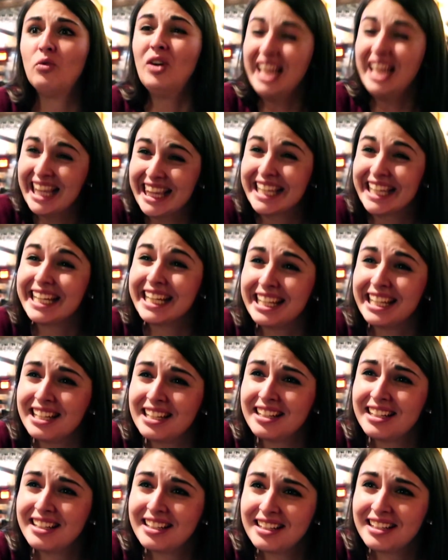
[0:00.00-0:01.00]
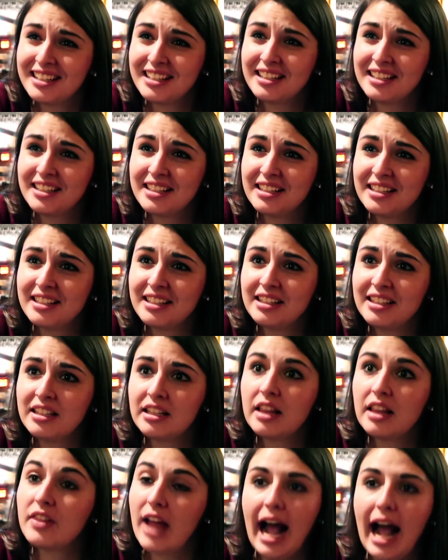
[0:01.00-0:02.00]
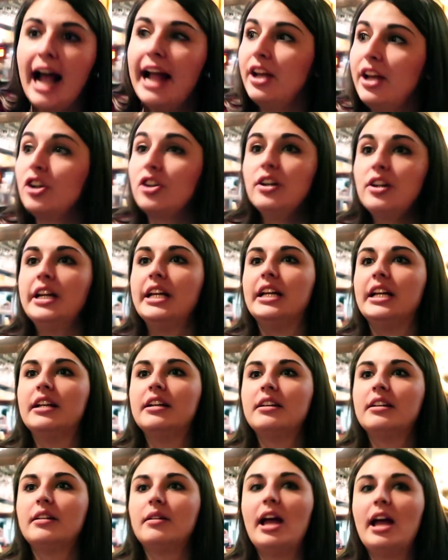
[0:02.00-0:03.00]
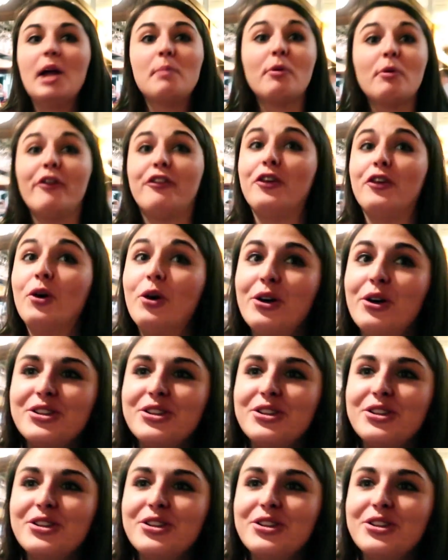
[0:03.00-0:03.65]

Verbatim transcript: Really? We have to change that. April. I agree. Actually, April no.